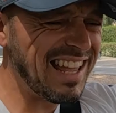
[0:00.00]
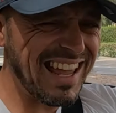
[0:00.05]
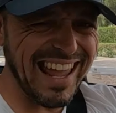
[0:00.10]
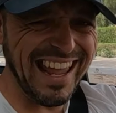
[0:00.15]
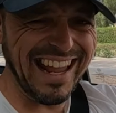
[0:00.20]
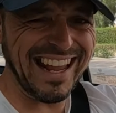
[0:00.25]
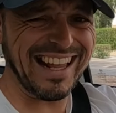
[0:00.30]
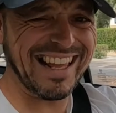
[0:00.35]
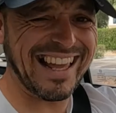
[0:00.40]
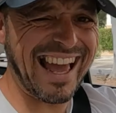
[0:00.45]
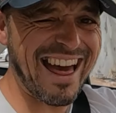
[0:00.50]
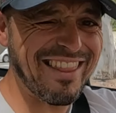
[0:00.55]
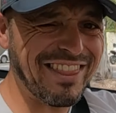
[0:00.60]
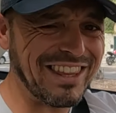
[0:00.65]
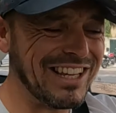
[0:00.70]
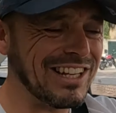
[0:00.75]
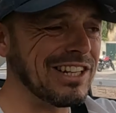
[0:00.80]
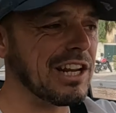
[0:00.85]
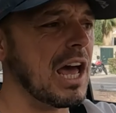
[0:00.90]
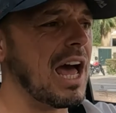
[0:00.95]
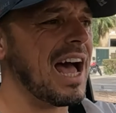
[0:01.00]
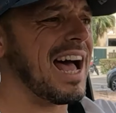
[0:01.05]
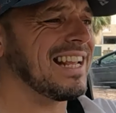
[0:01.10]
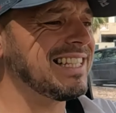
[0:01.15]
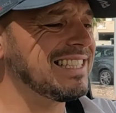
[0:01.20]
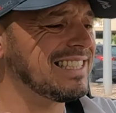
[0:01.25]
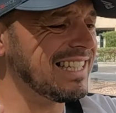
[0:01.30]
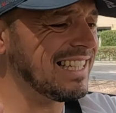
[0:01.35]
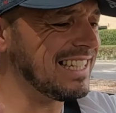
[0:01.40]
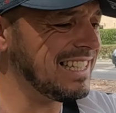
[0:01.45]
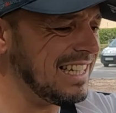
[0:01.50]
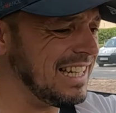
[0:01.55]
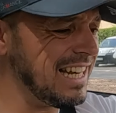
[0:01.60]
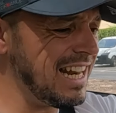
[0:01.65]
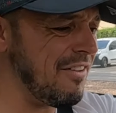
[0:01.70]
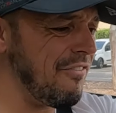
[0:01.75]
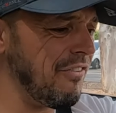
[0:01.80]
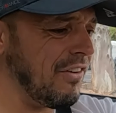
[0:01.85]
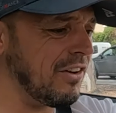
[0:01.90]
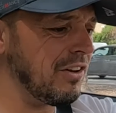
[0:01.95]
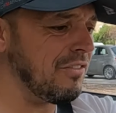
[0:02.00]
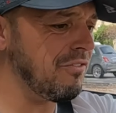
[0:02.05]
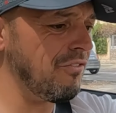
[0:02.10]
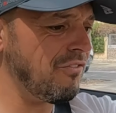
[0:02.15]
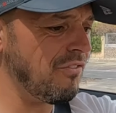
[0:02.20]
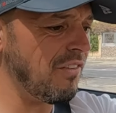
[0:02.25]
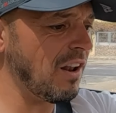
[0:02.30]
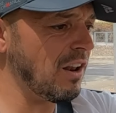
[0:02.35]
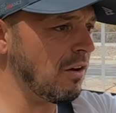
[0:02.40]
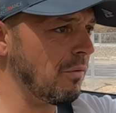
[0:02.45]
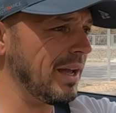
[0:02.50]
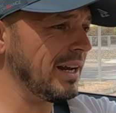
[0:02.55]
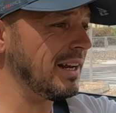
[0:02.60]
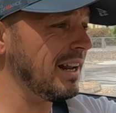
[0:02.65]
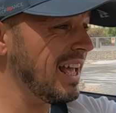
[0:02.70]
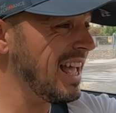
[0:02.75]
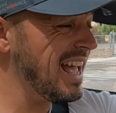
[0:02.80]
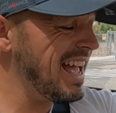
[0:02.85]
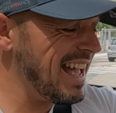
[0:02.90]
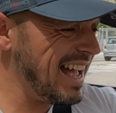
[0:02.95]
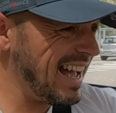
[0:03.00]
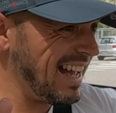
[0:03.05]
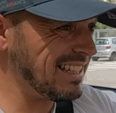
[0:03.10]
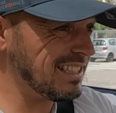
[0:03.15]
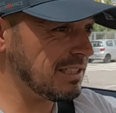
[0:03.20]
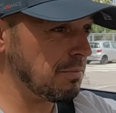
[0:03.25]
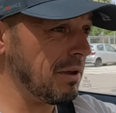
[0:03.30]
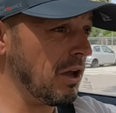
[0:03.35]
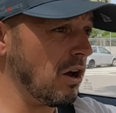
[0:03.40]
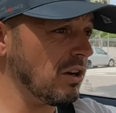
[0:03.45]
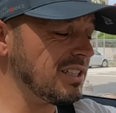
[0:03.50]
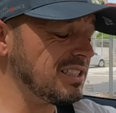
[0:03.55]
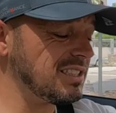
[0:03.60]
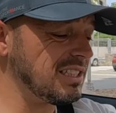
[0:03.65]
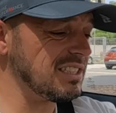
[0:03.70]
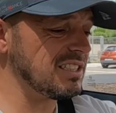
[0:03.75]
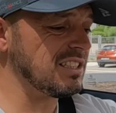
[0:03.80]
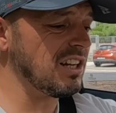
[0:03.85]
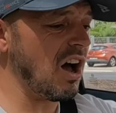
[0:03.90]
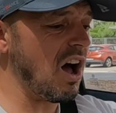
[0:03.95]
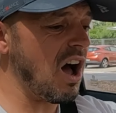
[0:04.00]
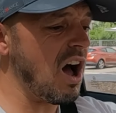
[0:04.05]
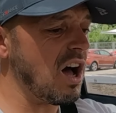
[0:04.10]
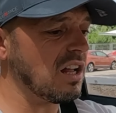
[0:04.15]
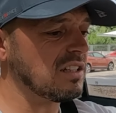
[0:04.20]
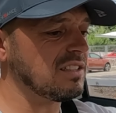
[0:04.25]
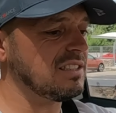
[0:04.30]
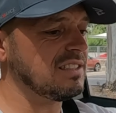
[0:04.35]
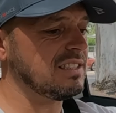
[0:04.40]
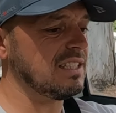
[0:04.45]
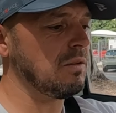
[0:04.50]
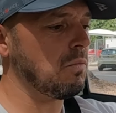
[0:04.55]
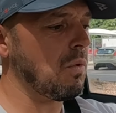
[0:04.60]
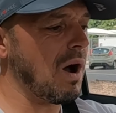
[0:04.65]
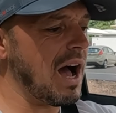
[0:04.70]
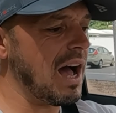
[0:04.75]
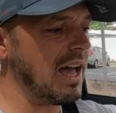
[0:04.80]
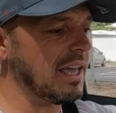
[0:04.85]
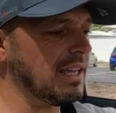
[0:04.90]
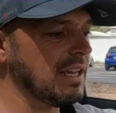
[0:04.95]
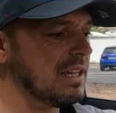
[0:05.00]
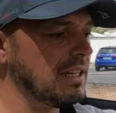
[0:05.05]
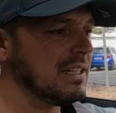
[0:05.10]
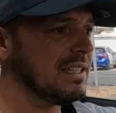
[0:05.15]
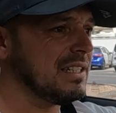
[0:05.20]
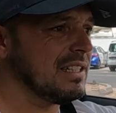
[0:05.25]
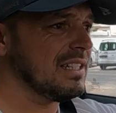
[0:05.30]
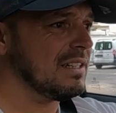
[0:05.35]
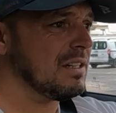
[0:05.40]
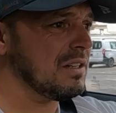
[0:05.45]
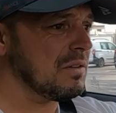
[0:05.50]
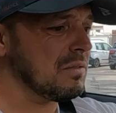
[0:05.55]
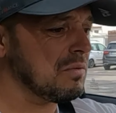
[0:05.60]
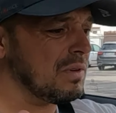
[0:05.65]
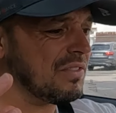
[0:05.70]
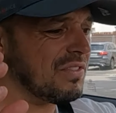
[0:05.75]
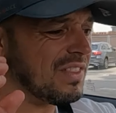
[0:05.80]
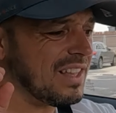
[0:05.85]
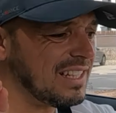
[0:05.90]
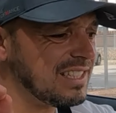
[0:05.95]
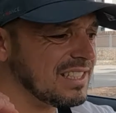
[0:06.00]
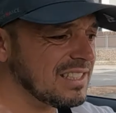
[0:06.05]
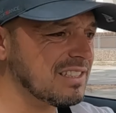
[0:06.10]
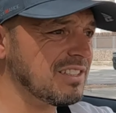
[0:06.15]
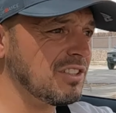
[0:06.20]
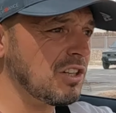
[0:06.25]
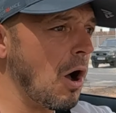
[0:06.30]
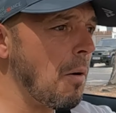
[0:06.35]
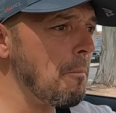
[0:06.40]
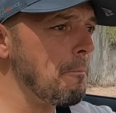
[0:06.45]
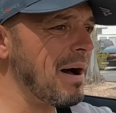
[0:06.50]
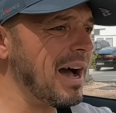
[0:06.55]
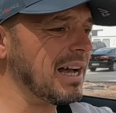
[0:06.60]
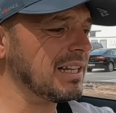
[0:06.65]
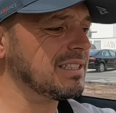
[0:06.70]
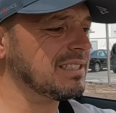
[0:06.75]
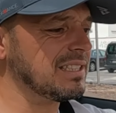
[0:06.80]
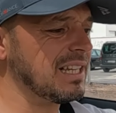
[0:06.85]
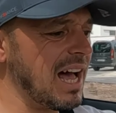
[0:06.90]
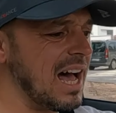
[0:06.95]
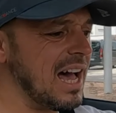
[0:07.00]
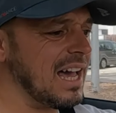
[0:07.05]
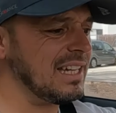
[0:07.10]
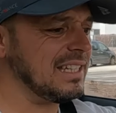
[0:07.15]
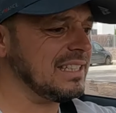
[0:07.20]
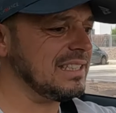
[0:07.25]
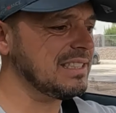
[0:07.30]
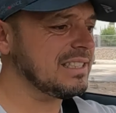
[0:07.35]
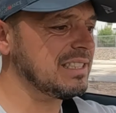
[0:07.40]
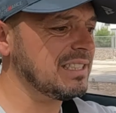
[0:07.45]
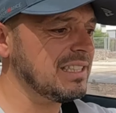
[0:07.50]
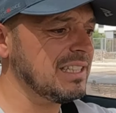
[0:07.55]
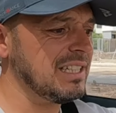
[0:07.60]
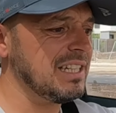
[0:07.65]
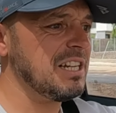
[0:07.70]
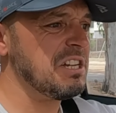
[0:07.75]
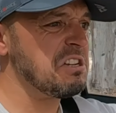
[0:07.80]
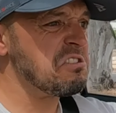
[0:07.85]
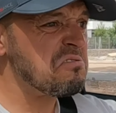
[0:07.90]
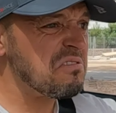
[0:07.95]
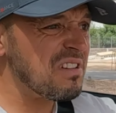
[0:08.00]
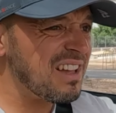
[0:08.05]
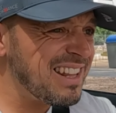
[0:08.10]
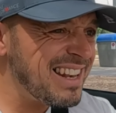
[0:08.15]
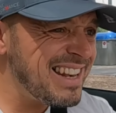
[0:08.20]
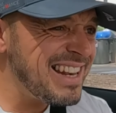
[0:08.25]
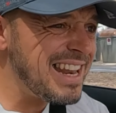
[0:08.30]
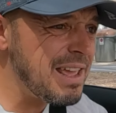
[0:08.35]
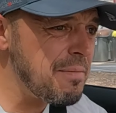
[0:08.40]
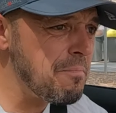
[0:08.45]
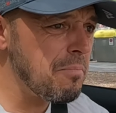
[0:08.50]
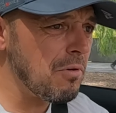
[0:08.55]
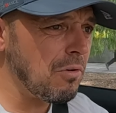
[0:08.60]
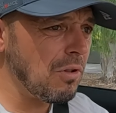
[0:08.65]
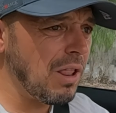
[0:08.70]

it gathered a significant following, and to be honest, it's not hard to see why. With this compact size, nimble